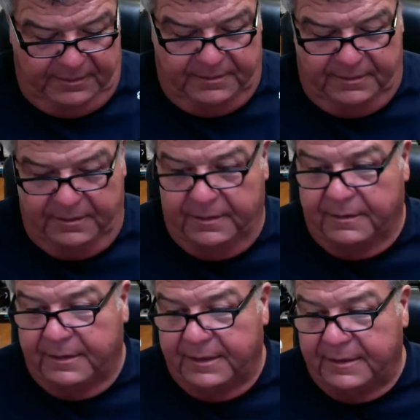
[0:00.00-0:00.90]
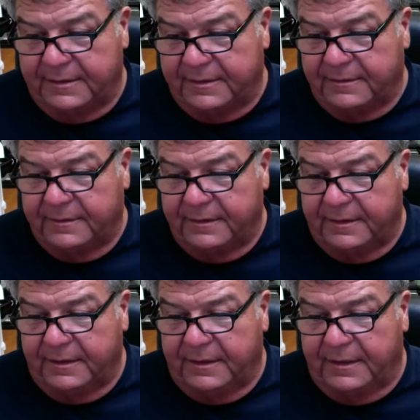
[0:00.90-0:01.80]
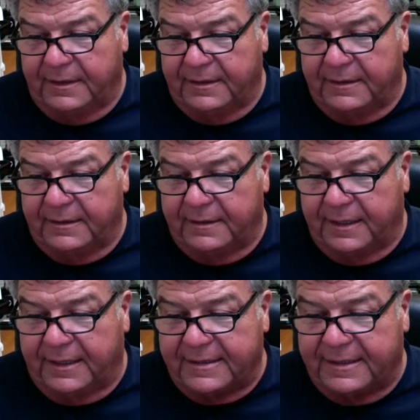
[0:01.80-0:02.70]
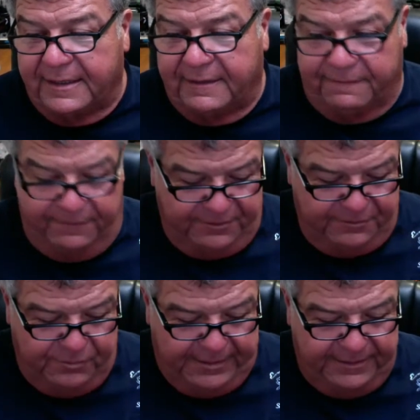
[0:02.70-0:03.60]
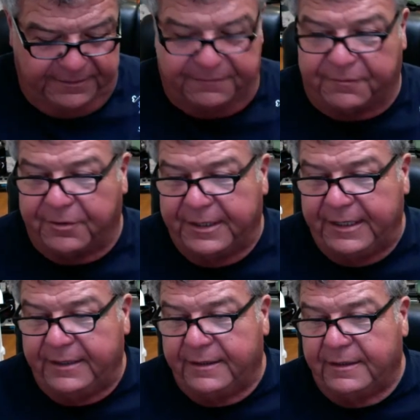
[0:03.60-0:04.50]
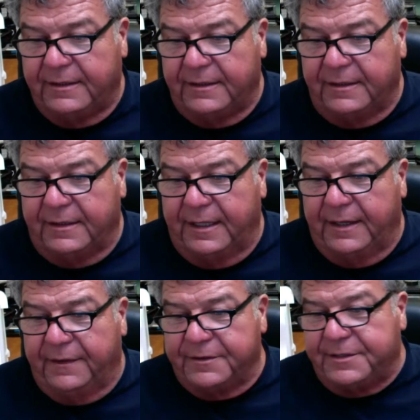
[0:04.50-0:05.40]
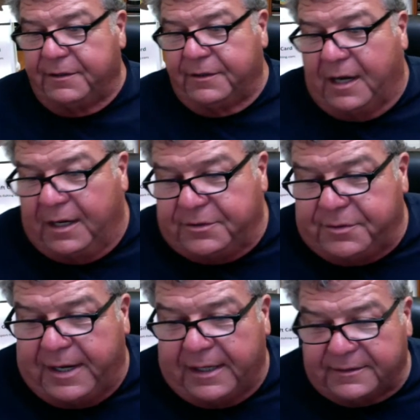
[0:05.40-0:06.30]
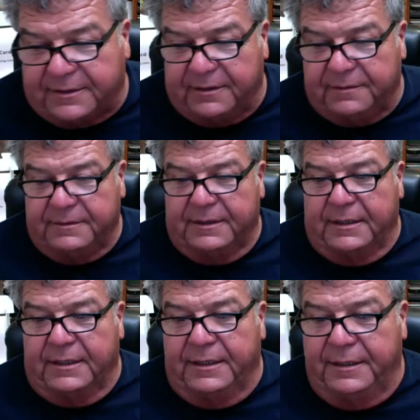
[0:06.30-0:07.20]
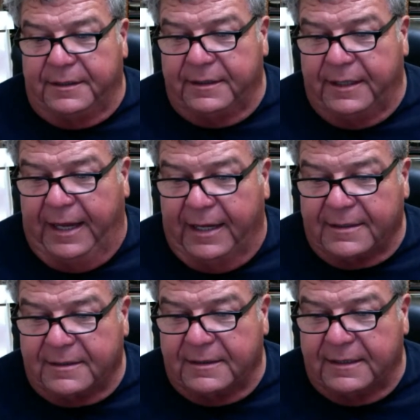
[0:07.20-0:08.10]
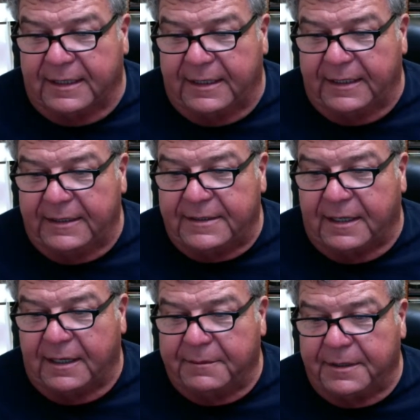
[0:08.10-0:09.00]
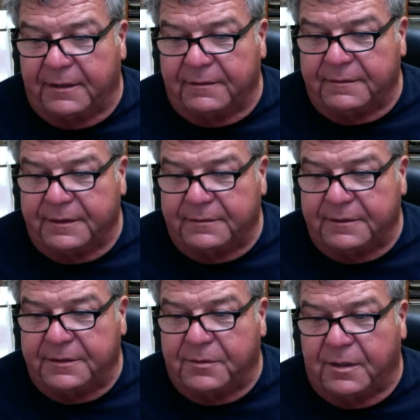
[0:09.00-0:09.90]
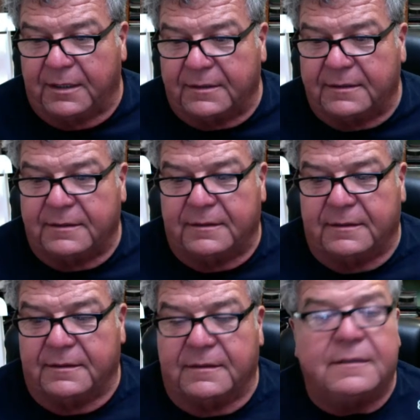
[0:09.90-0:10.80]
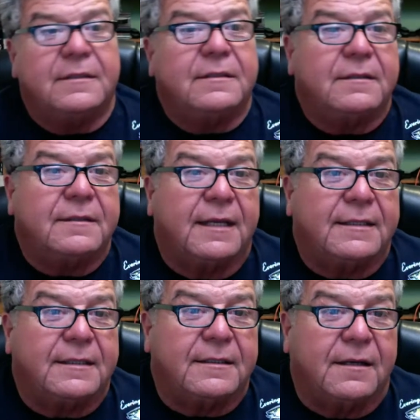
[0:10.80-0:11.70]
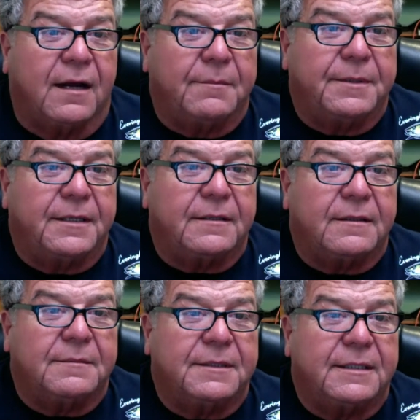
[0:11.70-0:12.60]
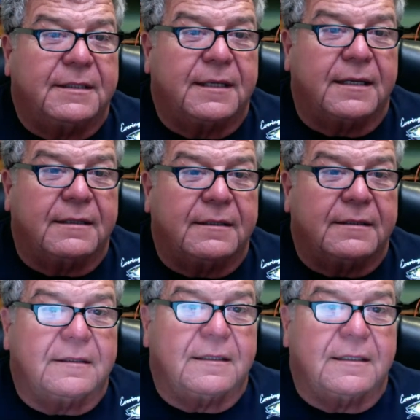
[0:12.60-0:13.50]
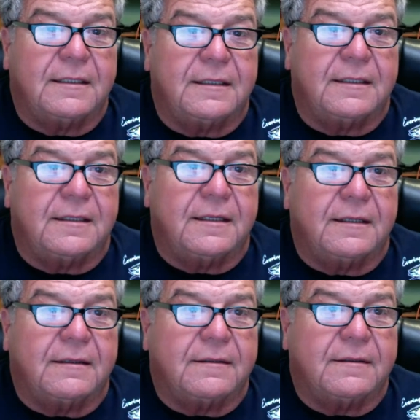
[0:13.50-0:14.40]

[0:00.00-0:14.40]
So there it is. And like I said, the first week is free and there's no contract, so you can cancel it at any time and you want. Well, that didn't copy it. Let me get that link there.